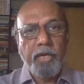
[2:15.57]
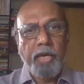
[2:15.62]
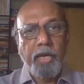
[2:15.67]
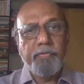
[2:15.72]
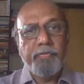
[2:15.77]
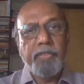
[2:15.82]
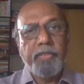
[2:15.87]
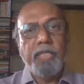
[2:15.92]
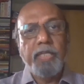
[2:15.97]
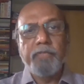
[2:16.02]

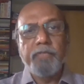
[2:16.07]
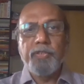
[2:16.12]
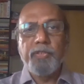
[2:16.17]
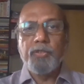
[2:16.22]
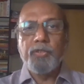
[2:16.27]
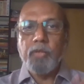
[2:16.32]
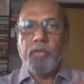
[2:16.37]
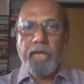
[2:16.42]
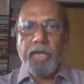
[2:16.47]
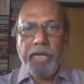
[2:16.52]
Having given
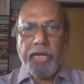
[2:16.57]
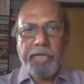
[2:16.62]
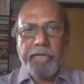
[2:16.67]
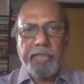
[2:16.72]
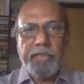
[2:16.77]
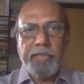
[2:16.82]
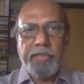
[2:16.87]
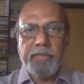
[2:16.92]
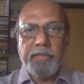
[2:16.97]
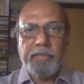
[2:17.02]
you an
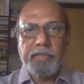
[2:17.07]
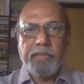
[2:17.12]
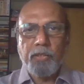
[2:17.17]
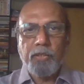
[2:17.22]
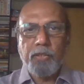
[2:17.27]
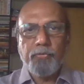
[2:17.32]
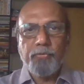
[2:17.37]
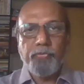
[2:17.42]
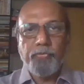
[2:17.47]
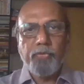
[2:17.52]
idea
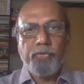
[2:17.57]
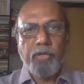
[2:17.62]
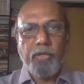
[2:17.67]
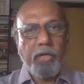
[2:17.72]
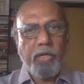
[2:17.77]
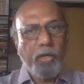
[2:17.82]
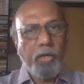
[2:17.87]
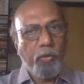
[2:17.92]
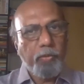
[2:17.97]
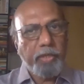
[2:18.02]
of
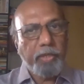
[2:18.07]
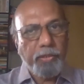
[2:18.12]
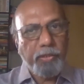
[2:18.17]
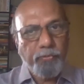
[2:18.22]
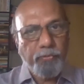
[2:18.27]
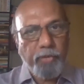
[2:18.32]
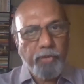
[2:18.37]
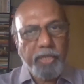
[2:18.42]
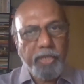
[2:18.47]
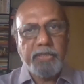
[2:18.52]
how
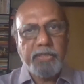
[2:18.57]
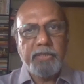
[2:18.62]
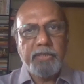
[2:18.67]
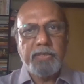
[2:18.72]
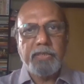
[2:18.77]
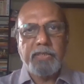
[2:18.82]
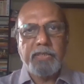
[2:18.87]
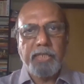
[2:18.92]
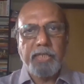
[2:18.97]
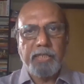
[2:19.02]
inflation
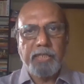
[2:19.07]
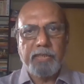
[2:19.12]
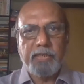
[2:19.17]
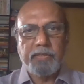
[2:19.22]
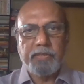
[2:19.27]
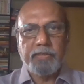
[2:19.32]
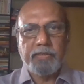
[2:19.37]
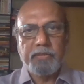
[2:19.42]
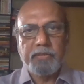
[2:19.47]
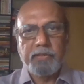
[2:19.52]
is dealt
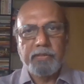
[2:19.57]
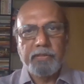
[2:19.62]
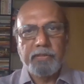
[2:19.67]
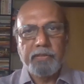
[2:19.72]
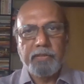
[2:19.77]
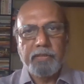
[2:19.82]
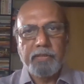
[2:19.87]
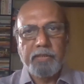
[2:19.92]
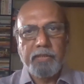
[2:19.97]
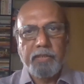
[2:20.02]

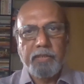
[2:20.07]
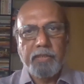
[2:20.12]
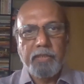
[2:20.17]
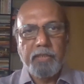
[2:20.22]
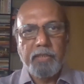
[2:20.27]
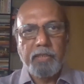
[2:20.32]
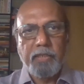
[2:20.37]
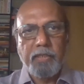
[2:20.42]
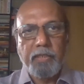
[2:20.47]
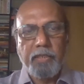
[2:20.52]

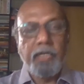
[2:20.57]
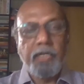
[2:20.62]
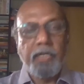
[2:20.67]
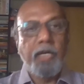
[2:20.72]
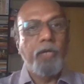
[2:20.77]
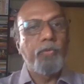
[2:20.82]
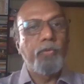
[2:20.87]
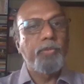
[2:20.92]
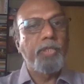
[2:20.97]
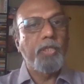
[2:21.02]
and
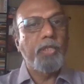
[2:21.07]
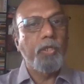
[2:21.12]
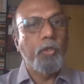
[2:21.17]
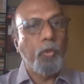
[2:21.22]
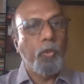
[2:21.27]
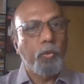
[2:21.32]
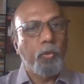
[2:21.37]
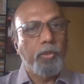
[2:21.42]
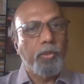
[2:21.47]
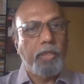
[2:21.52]
how the
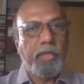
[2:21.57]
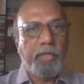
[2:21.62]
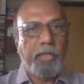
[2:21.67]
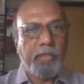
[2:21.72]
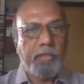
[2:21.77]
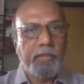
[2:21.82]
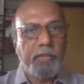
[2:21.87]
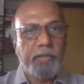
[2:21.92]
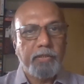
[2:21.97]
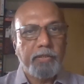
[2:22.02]
growth
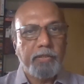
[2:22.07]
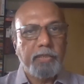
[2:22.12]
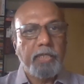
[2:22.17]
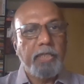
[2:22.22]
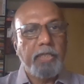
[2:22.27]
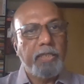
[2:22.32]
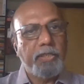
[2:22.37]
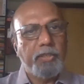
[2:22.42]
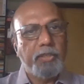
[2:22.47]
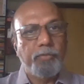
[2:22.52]
occurs,
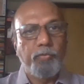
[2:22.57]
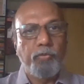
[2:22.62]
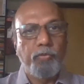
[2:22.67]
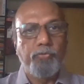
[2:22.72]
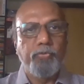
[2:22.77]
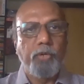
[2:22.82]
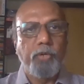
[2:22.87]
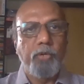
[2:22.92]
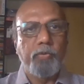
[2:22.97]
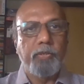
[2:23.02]
let's
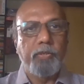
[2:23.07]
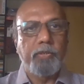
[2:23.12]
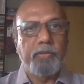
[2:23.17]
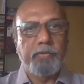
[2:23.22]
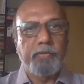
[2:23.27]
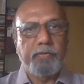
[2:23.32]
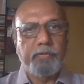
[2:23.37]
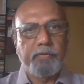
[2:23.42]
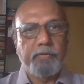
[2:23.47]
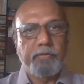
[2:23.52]
move forward.
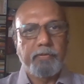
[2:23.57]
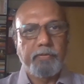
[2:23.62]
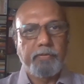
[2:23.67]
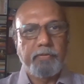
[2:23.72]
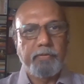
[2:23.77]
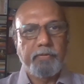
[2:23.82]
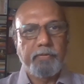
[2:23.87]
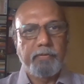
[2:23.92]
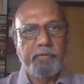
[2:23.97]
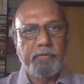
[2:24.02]

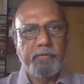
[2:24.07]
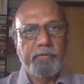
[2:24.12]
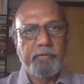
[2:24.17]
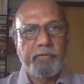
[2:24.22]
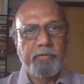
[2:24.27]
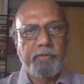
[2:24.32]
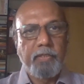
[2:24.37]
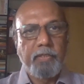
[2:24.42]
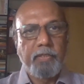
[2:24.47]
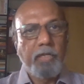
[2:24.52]

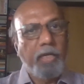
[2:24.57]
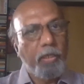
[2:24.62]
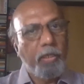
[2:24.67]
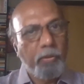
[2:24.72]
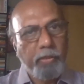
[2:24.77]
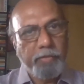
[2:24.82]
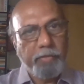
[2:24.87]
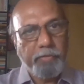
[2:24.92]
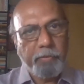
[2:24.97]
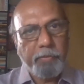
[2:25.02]

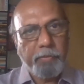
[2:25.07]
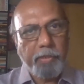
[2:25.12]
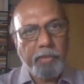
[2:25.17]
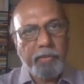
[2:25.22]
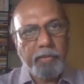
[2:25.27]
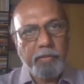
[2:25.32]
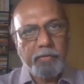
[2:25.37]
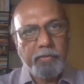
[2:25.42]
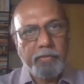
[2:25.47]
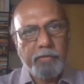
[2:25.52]
Hello,
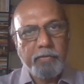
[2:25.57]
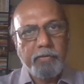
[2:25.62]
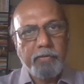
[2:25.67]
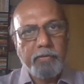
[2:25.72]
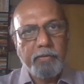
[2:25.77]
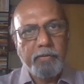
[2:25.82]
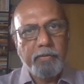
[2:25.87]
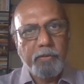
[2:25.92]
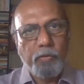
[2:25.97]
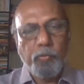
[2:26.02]
everybody.
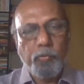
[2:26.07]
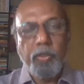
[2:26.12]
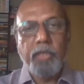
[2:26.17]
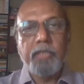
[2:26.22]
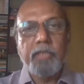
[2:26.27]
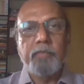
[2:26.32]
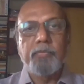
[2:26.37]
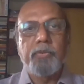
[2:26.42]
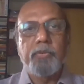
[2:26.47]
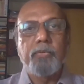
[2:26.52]

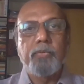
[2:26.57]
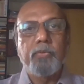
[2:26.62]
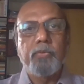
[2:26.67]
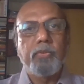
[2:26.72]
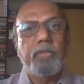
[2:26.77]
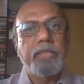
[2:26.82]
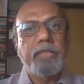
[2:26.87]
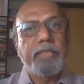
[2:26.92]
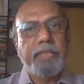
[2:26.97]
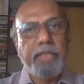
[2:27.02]
Welcome to
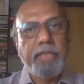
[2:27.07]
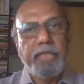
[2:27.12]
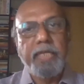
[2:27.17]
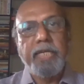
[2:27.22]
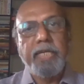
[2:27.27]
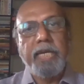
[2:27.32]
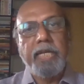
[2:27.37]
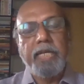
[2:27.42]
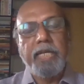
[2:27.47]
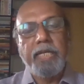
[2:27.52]

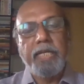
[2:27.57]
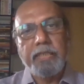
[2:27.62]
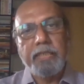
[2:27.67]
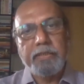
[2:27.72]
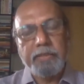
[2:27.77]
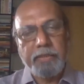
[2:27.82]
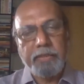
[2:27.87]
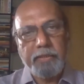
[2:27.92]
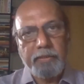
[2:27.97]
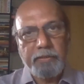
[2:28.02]
Think and
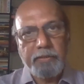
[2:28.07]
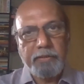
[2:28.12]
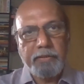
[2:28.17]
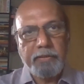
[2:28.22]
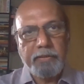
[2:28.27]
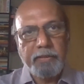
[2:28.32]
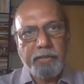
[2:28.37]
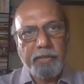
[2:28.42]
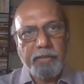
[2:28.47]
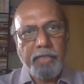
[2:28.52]
Link
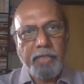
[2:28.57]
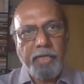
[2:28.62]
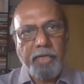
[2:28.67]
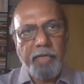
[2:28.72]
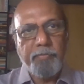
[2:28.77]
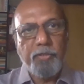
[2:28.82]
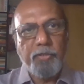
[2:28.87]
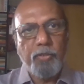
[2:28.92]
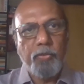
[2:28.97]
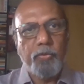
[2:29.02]
series.
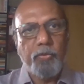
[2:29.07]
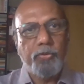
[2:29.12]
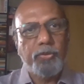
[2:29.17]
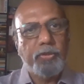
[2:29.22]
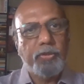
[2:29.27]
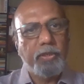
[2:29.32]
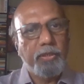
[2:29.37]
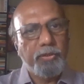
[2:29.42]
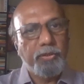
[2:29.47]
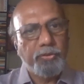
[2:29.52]
I'm your
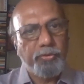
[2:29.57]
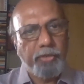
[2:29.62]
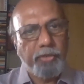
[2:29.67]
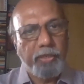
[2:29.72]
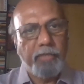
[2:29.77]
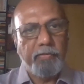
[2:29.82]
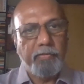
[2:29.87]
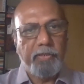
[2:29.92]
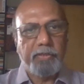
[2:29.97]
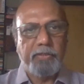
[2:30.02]
host,
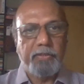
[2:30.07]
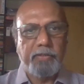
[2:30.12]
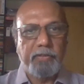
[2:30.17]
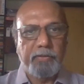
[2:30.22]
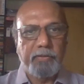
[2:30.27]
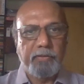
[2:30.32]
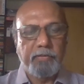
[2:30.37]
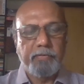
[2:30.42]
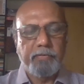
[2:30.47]
Srinivas.